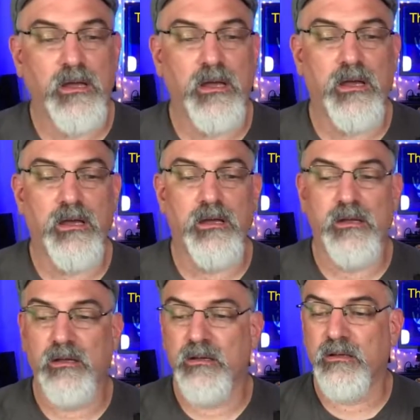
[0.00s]

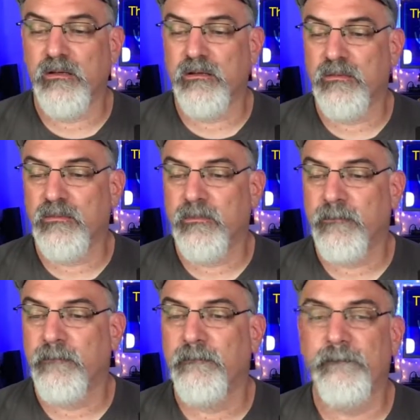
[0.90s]
um,
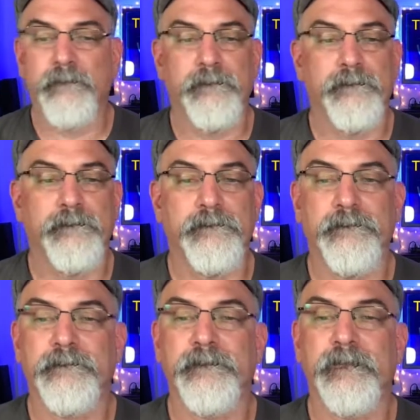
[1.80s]

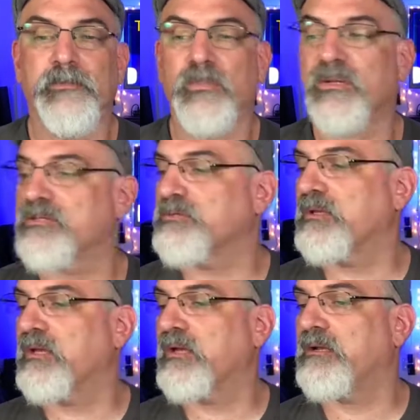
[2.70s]
what else have
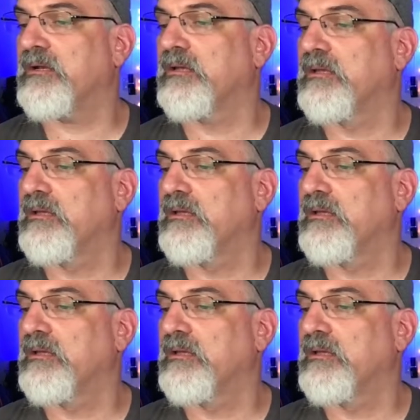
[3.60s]
we got here?